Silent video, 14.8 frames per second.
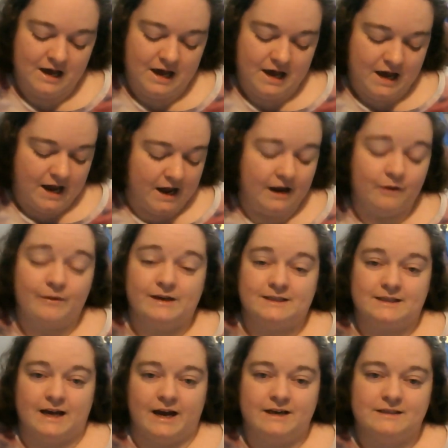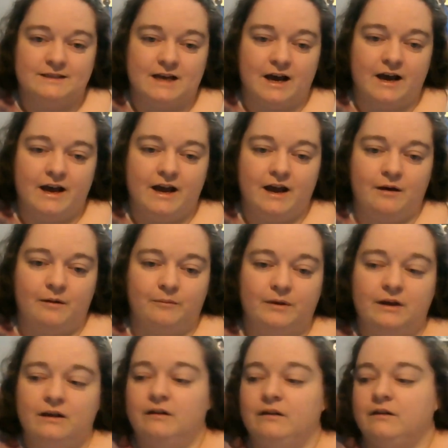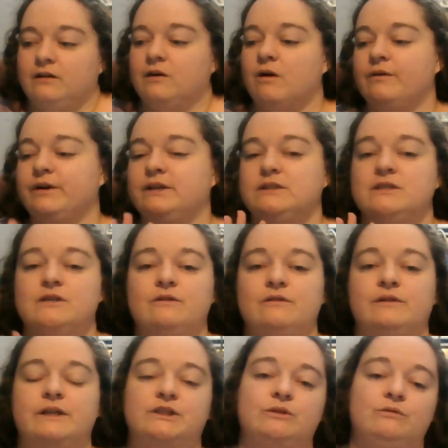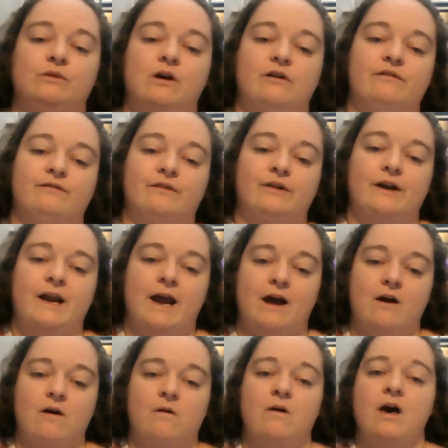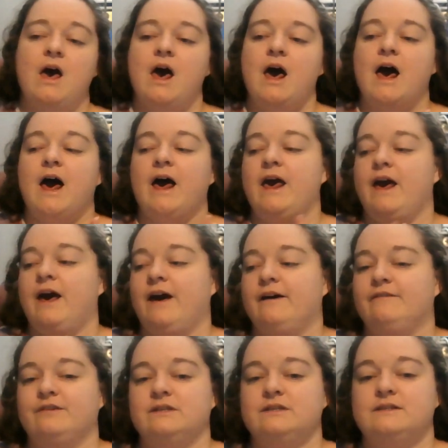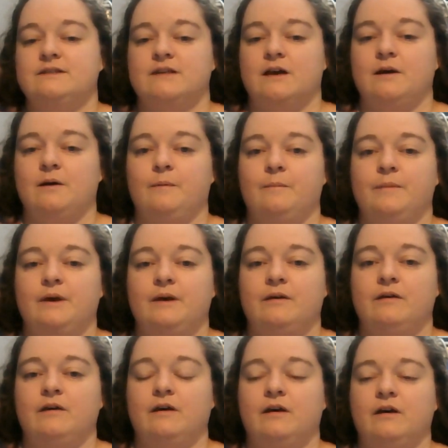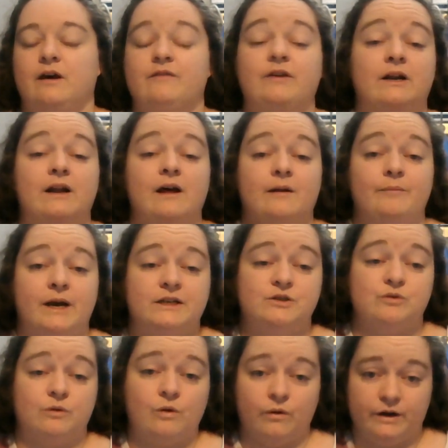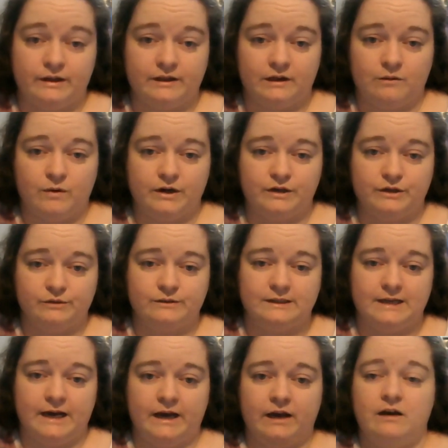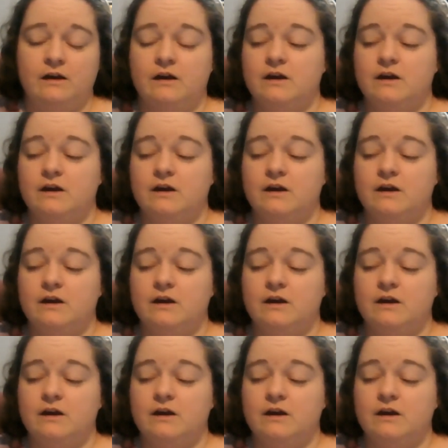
Anyways, guys, I am going to let you go for now. I have I've got a lot of batch recording that I want to do today.